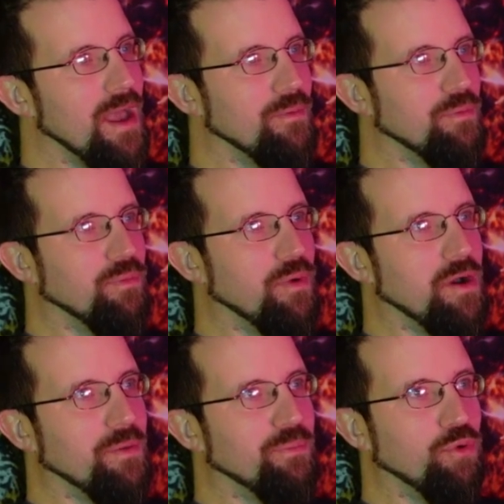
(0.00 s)
and
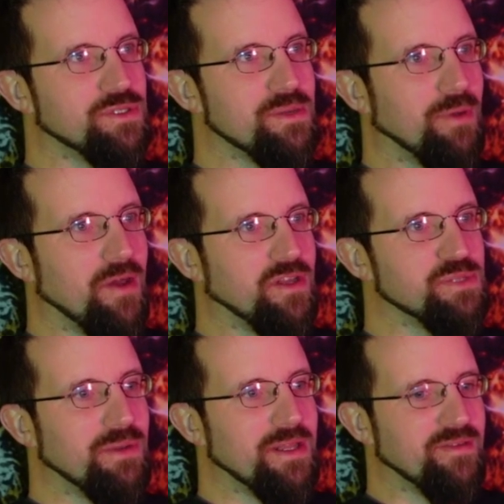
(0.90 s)
were bought in by
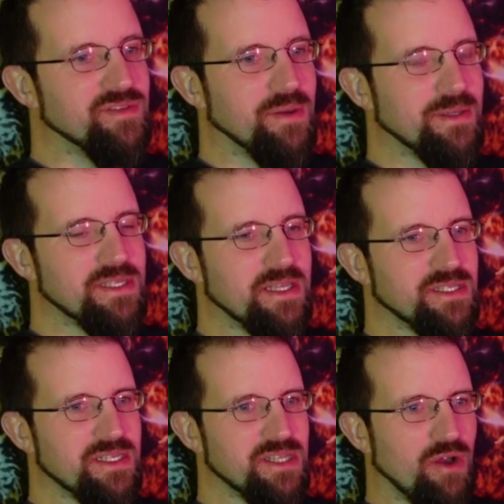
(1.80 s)
those beliefs. So it's
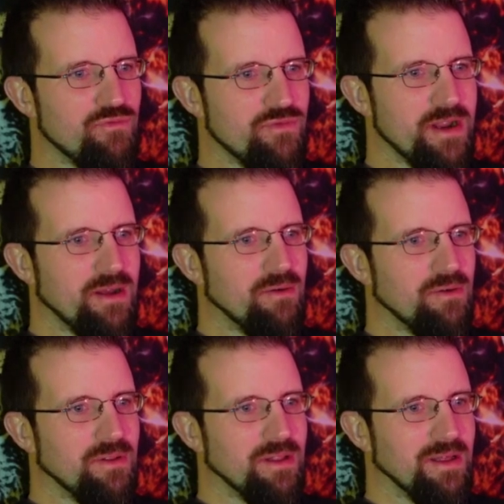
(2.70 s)
it's it's a
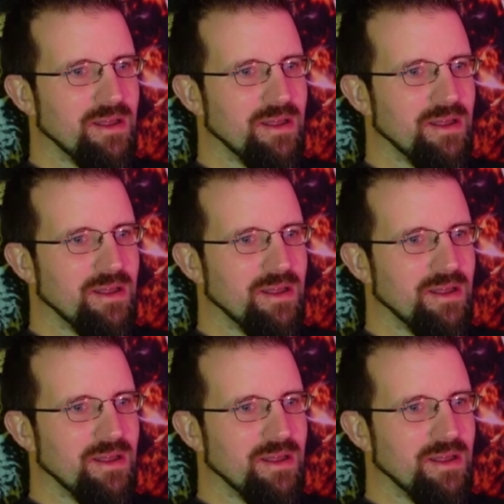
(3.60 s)
real.